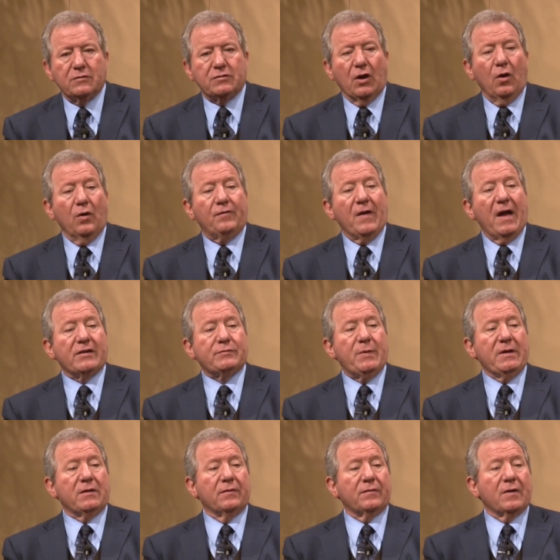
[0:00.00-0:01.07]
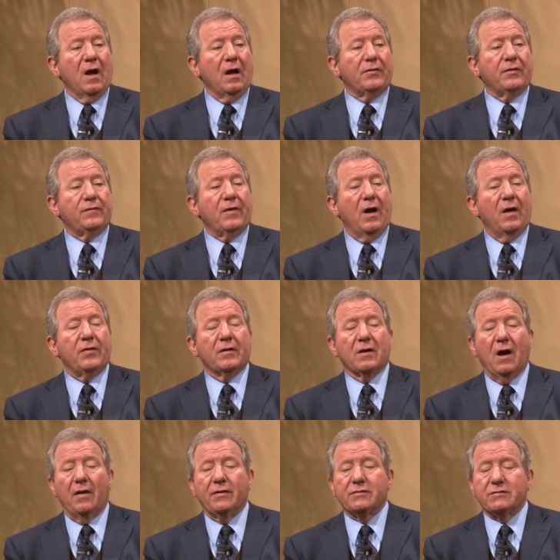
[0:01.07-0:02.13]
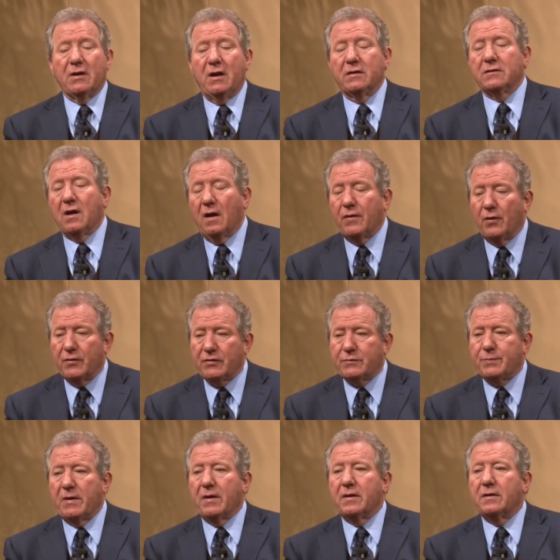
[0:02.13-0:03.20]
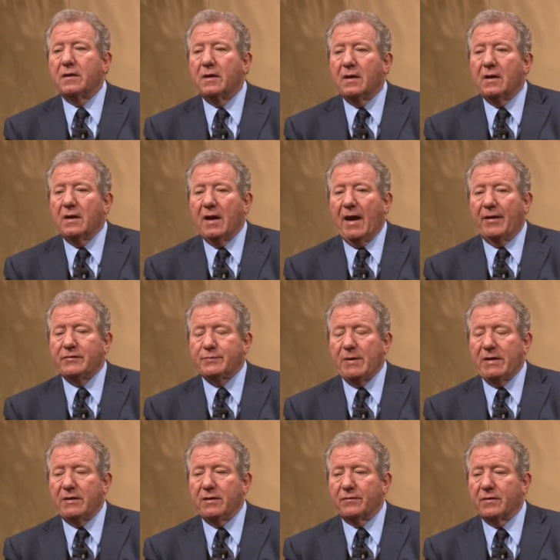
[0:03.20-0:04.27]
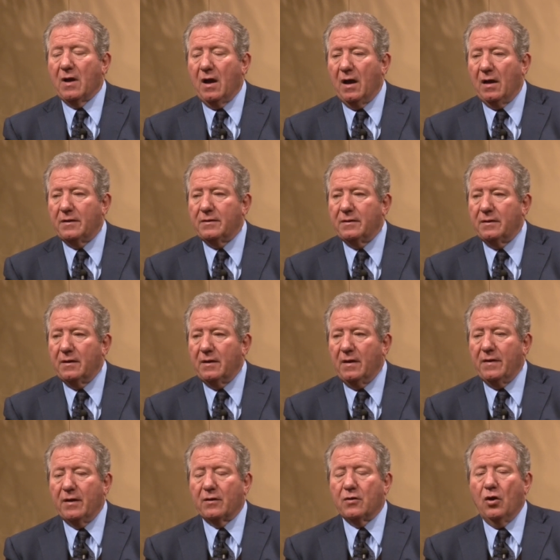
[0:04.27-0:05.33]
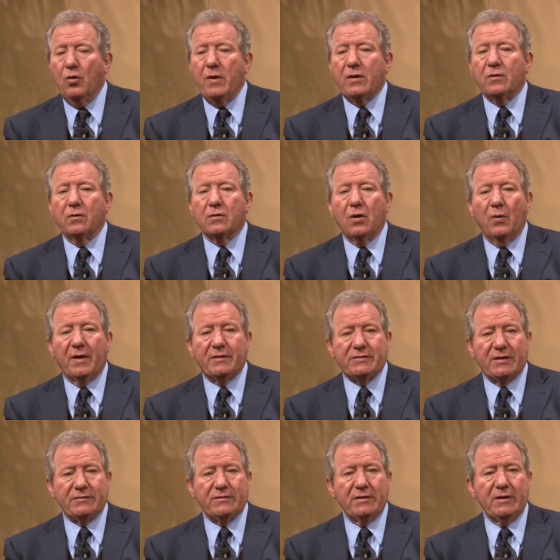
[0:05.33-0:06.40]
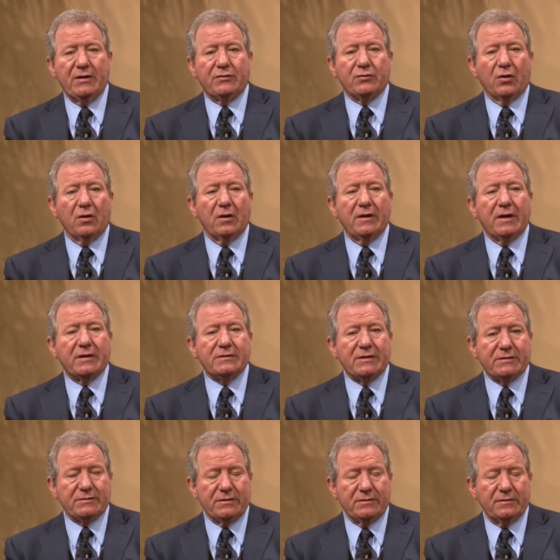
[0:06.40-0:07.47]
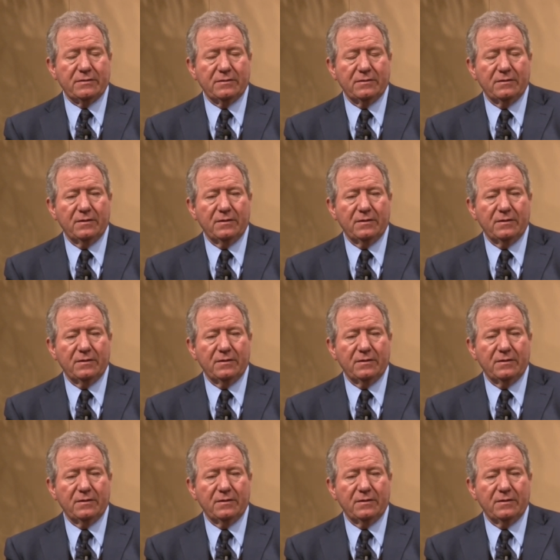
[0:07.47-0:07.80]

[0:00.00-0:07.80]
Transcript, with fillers: So if I speak of God the Father, God the Son, God the Holy Spirit, I'm speaking of God. They're co equal, eternally existent.